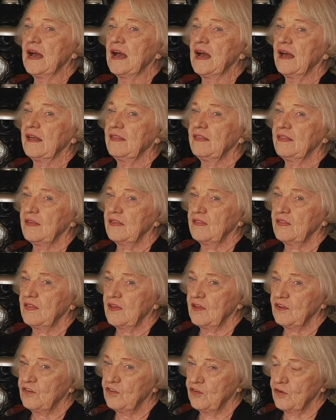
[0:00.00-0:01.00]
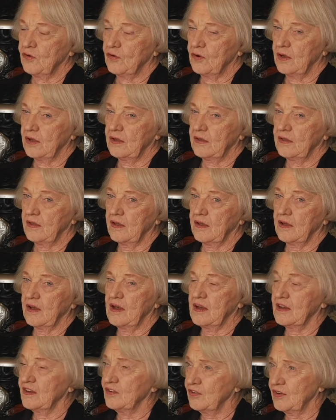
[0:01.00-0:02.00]
I think they enjoyed the
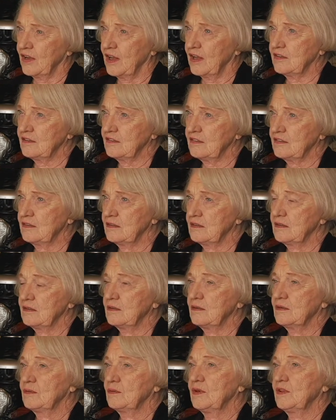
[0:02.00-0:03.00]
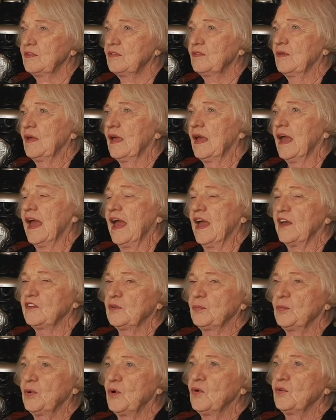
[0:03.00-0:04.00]
contrast with, as
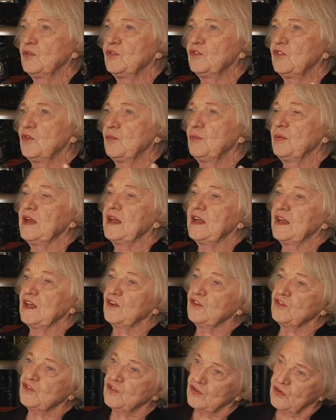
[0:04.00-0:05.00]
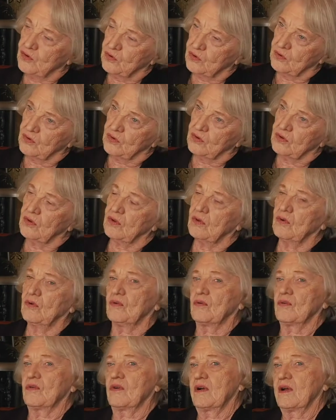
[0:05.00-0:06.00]
opposed to being in a school,
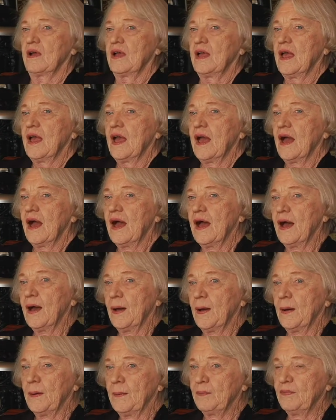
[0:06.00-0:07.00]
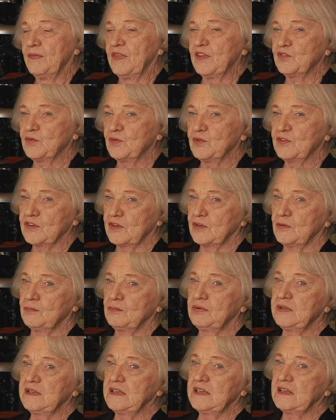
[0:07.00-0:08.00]
or this was
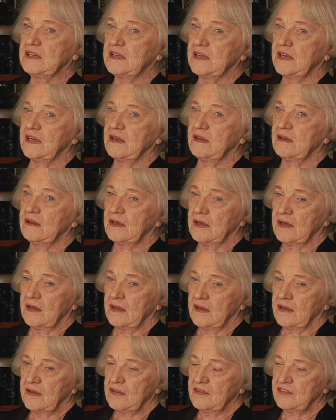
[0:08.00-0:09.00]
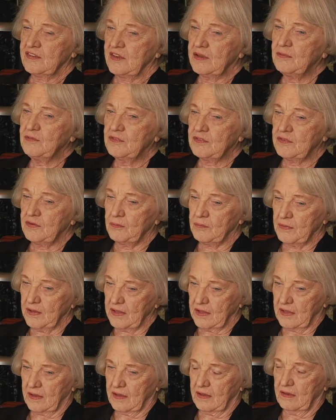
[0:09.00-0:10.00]
seemed to
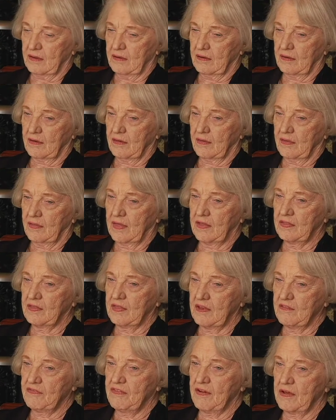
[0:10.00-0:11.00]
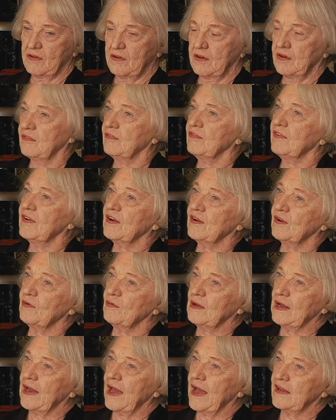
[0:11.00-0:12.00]
me that they found it a very
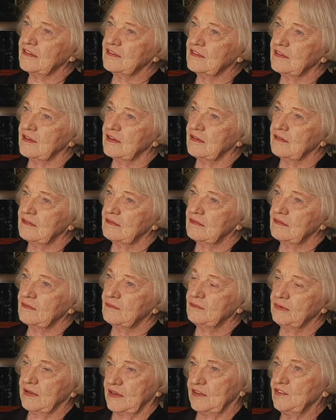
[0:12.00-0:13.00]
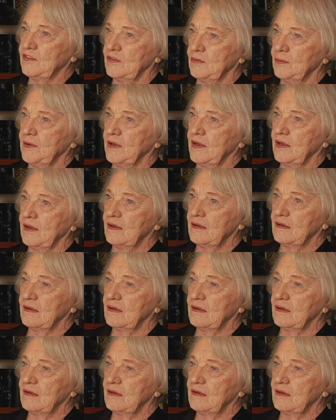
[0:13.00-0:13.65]
relaxing place to be.